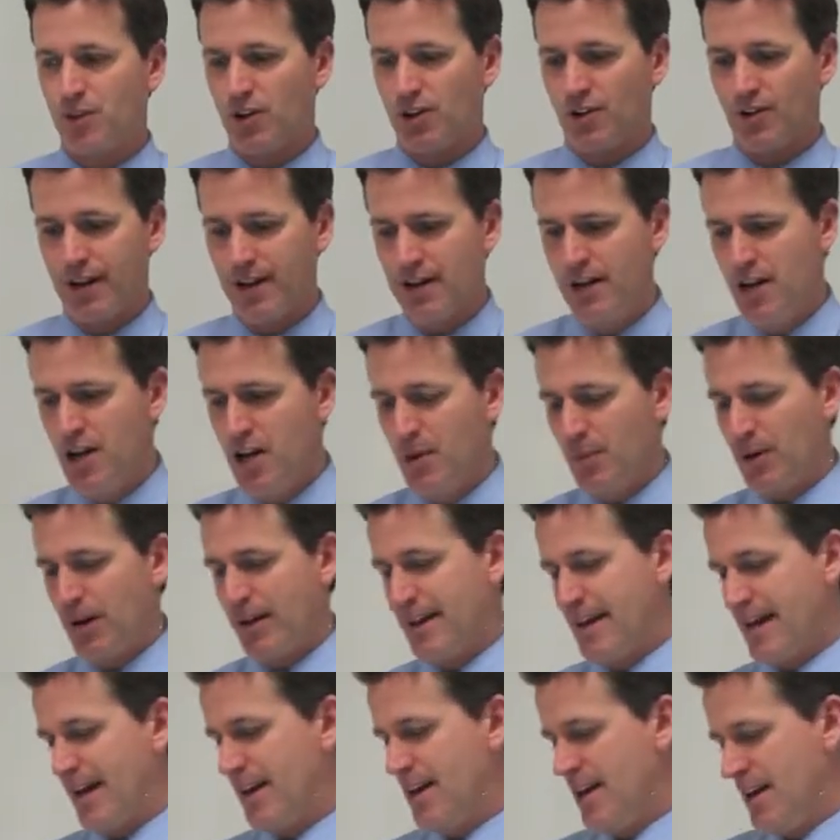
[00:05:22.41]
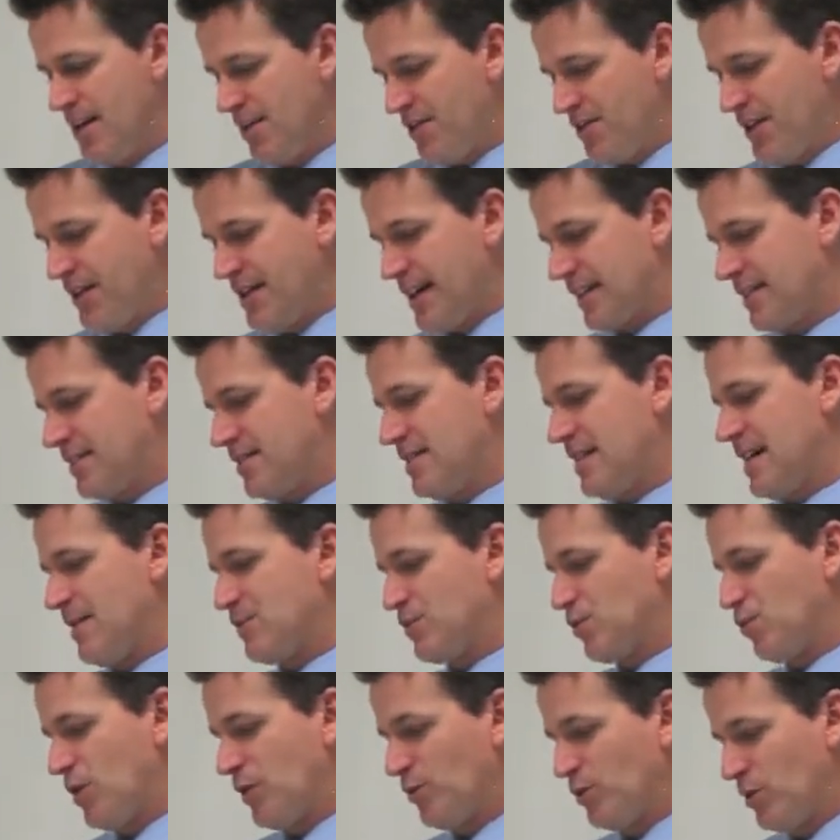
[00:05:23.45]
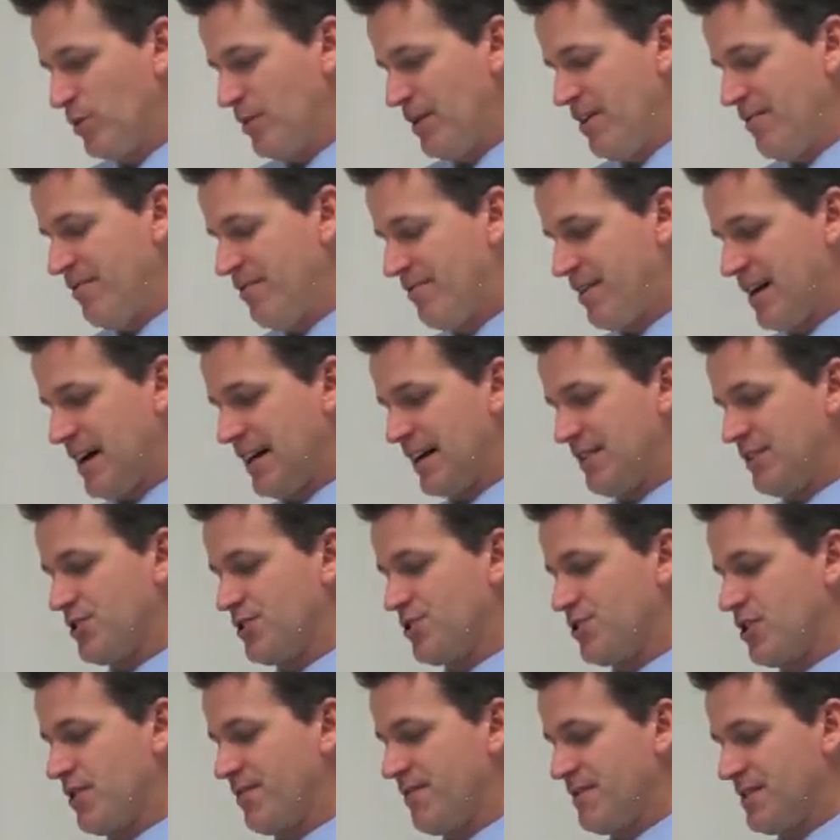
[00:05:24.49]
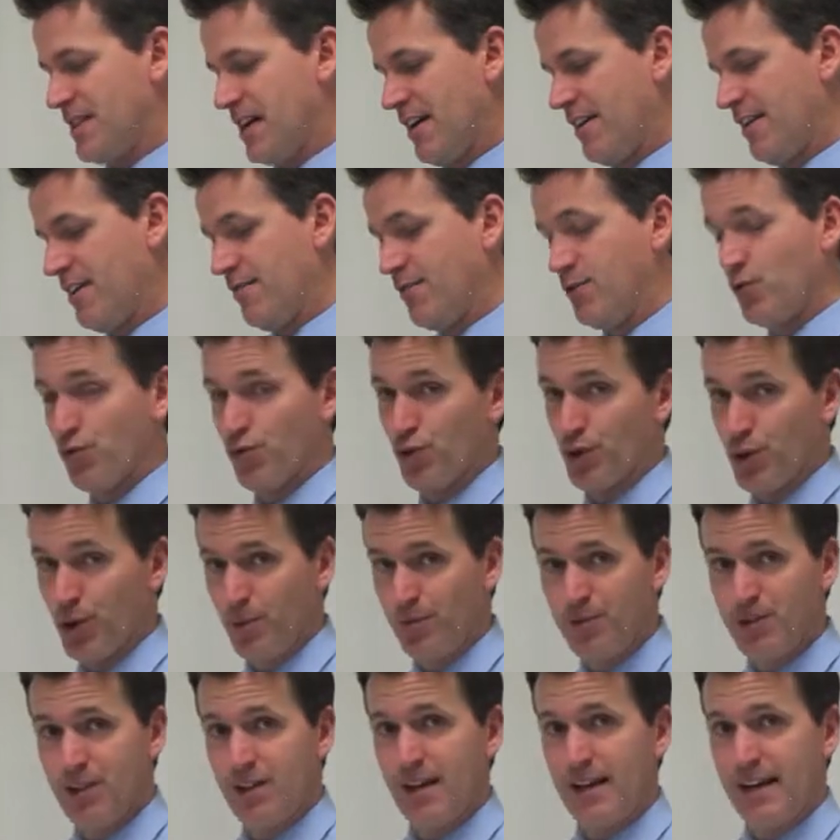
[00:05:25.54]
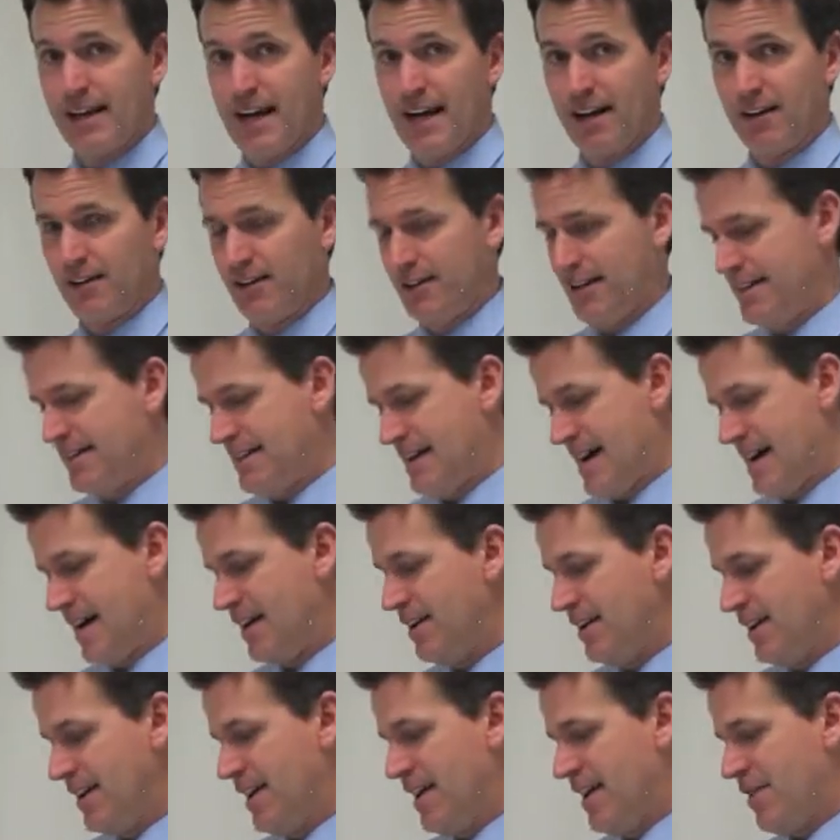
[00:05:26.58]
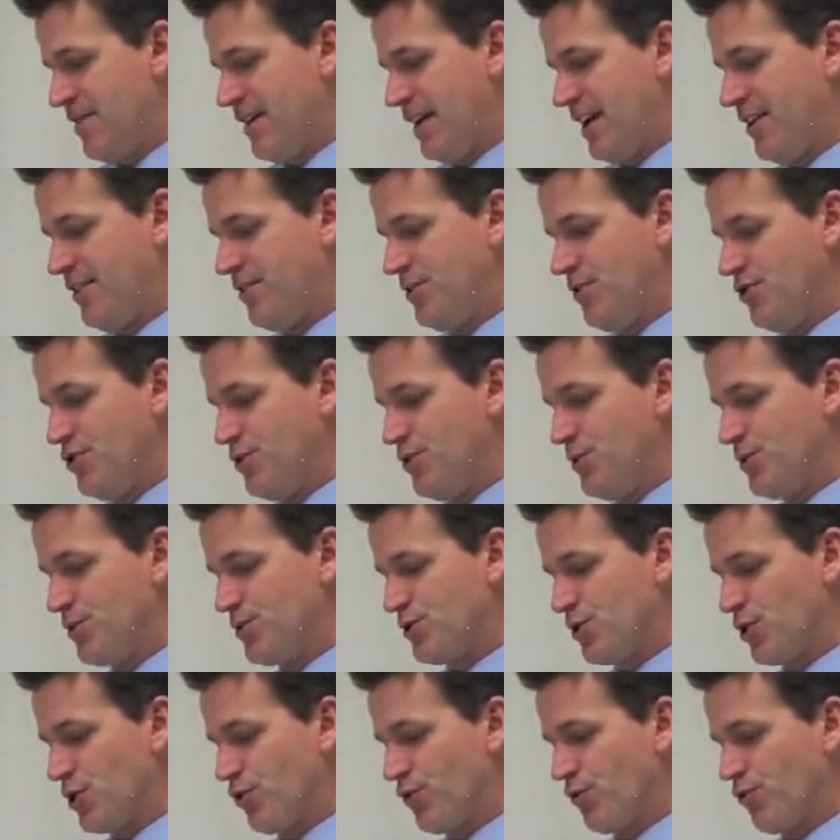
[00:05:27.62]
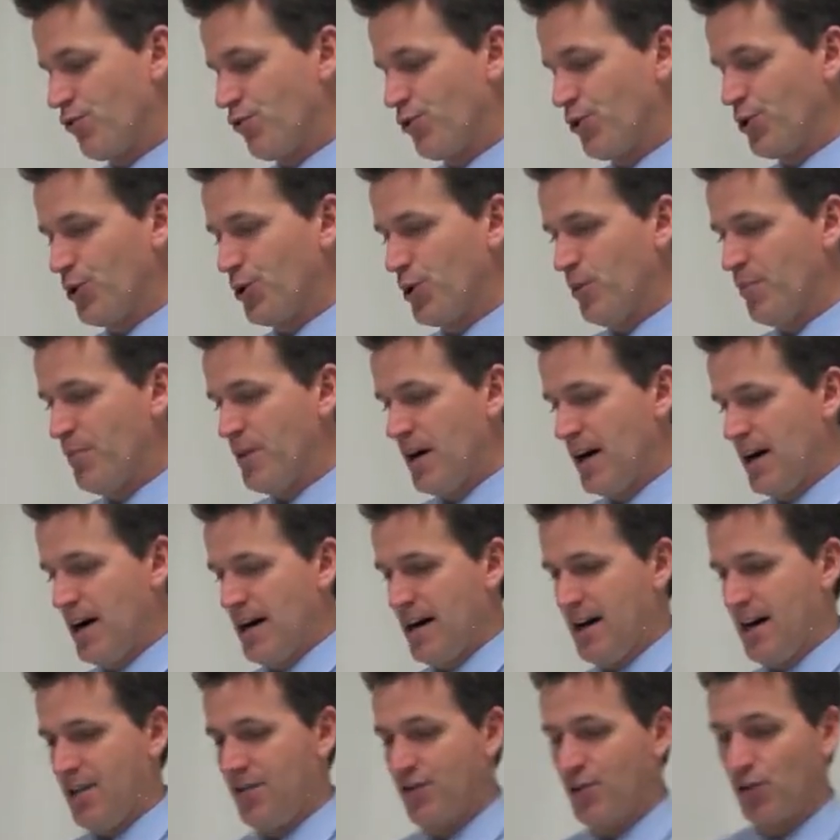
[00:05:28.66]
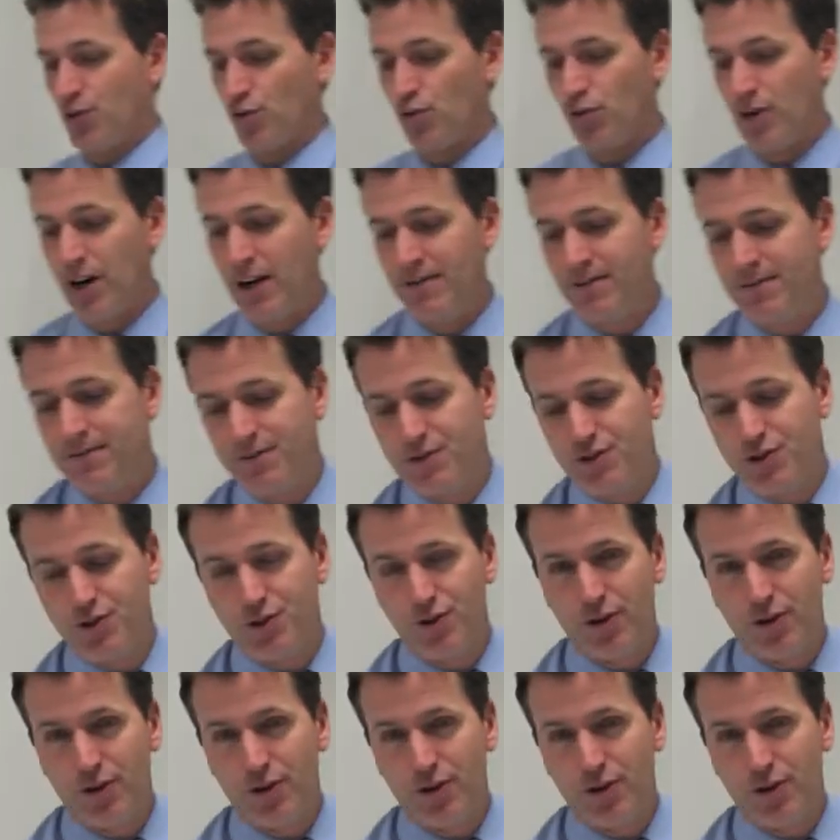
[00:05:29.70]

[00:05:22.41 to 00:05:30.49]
All right? But again, the next steps, one would be finding the surface area of the room, so they'd calculate that. They'd use their room, their rough